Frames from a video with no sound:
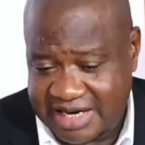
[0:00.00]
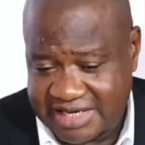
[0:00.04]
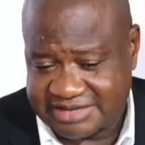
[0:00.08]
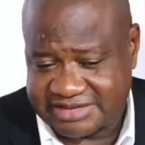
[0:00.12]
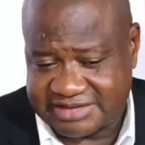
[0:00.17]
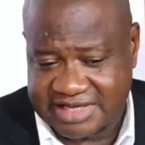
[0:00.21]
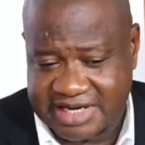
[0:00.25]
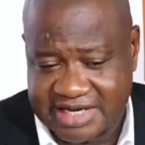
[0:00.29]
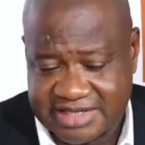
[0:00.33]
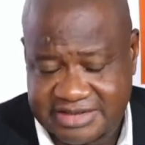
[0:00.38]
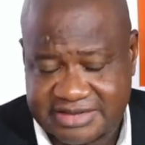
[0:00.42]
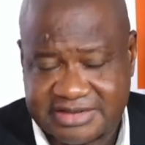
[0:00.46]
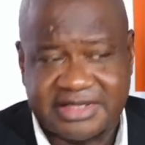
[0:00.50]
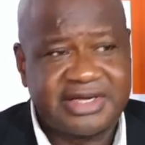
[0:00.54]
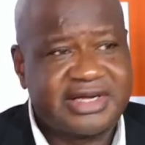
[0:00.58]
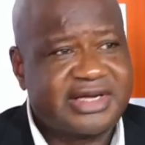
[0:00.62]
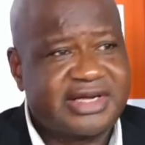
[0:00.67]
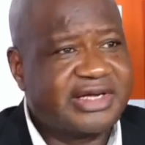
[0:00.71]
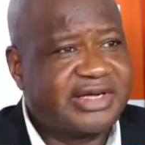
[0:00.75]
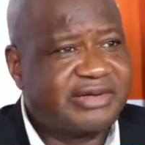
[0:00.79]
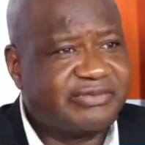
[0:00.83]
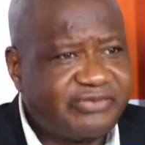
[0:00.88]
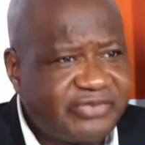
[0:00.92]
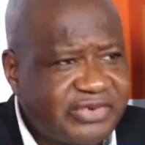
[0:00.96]
I said,
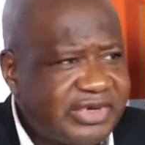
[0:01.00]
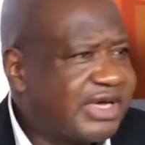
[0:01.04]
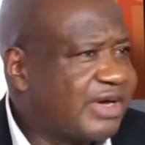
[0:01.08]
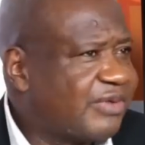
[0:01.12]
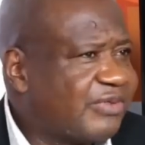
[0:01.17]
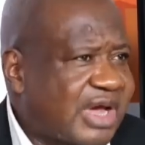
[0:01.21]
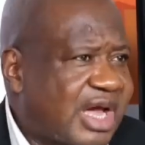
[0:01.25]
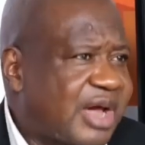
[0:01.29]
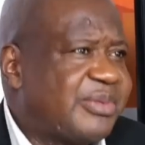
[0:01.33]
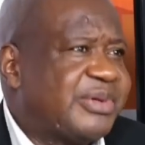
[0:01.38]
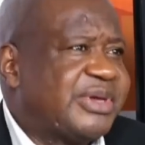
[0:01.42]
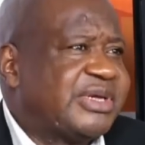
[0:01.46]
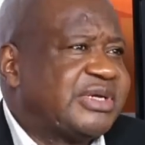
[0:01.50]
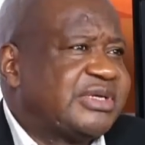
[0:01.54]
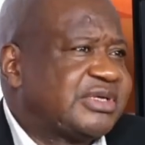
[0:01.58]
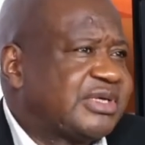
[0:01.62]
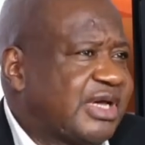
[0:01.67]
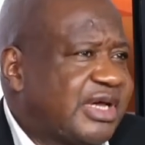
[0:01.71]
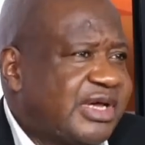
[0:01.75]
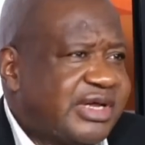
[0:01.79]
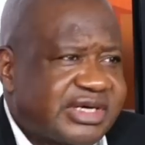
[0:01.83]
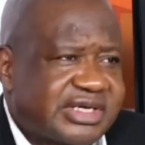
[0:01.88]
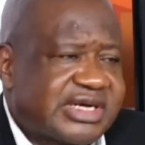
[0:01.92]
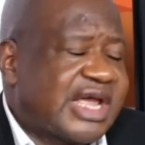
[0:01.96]

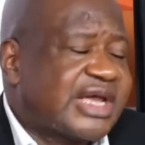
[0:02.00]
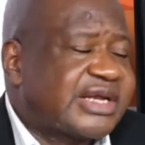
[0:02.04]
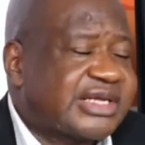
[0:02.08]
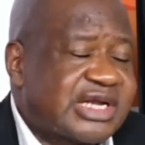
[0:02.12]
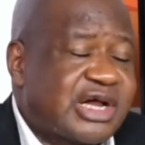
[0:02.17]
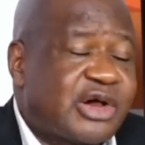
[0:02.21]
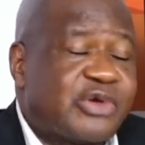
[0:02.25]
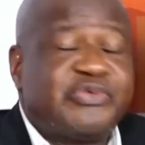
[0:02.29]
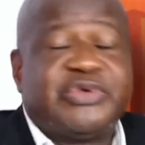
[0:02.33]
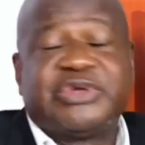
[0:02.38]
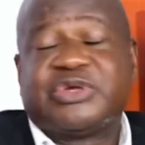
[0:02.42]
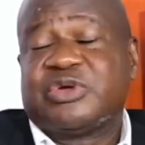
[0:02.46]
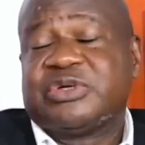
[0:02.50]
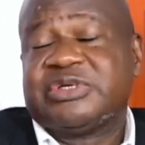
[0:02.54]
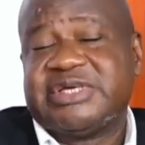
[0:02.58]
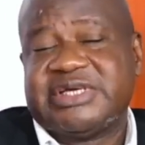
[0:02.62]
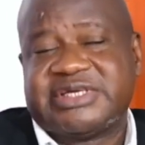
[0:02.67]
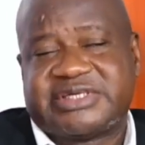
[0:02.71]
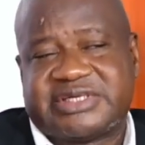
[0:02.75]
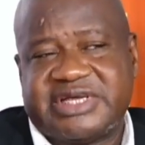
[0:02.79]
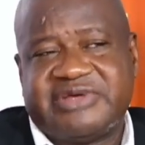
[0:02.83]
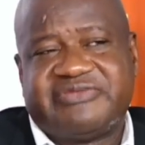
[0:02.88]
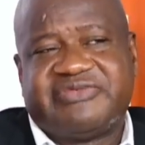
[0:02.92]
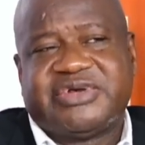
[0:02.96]
right now we don't
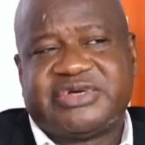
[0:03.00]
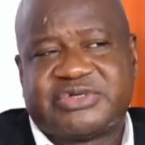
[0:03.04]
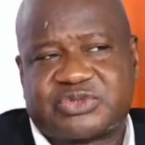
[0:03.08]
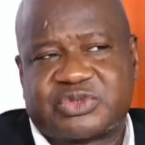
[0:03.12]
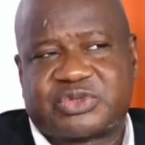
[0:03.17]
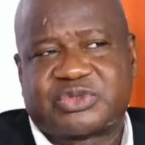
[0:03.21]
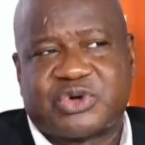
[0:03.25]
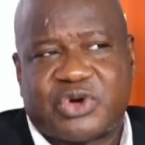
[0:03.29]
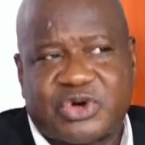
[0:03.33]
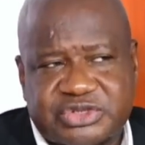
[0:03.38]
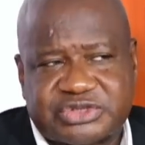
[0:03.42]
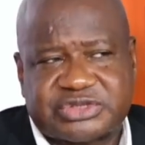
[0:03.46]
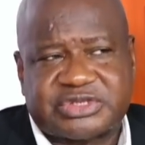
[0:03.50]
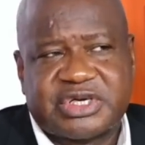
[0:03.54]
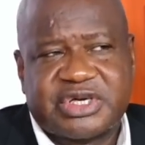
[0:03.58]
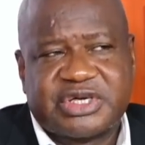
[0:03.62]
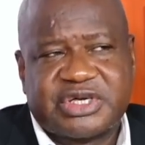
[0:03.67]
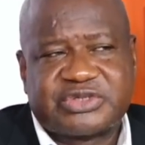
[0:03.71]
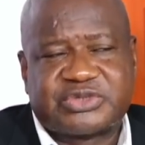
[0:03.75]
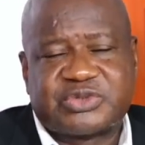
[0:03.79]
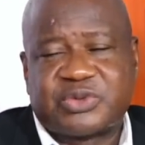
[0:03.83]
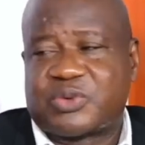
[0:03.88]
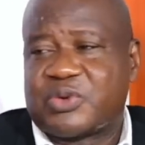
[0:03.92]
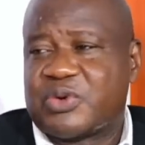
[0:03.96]
need even to rush
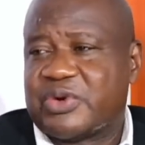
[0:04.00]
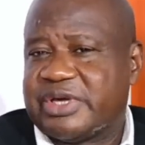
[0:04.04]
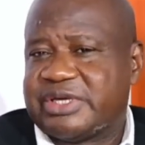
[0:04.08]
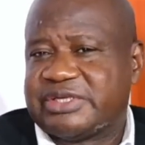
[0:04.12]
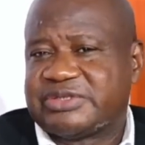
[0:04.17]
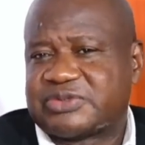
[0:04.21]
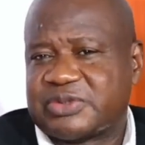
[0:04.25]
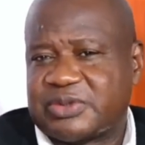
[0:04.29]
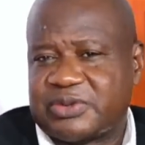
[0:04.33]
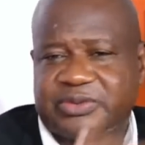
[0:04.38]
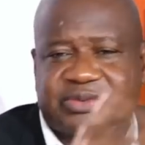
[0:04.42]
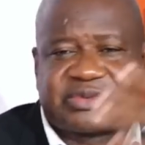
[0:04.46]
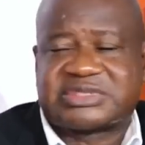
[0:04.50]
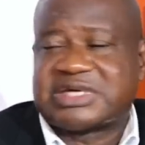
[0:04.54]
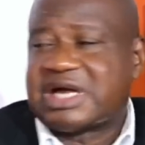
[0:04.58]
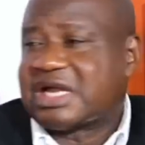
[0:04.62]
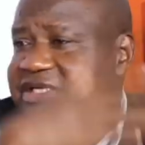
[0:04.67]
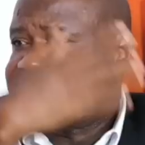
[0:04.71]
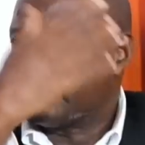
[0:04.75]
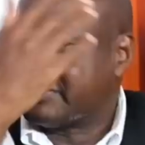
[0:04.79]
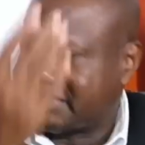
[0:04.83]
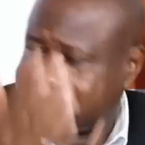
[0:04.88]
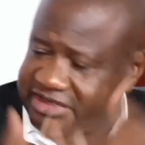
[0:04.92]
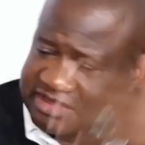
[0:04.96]
to go into
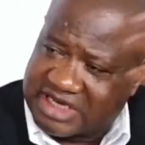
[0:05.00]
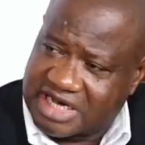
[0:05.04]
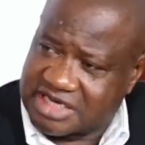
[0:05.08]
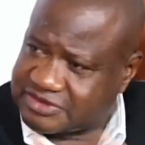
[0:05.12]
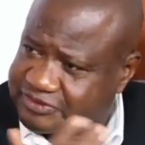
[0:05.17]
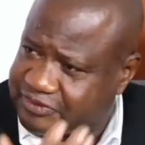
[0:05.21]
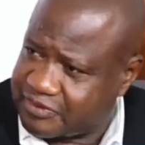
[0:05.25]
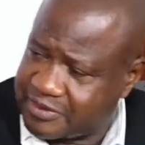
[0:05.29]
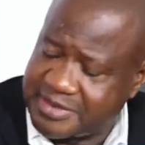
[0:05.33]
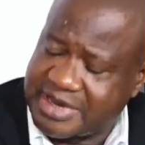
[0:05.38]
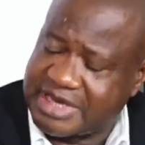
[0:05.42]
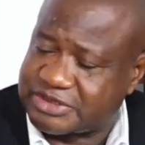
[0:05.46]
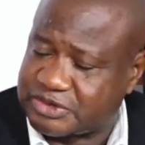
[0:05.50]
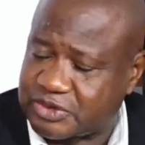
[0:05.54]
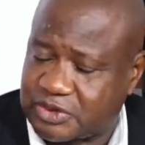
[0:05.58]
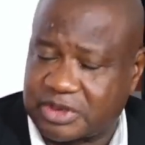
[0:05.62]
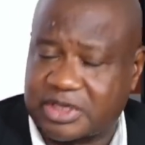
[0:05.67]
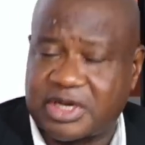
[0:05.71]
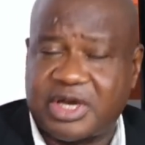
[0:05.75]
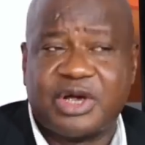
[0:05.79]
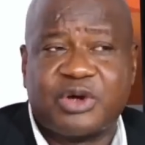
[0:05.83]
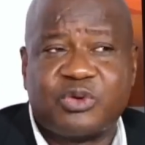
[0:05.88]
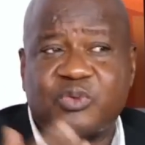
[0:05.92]
the transformation.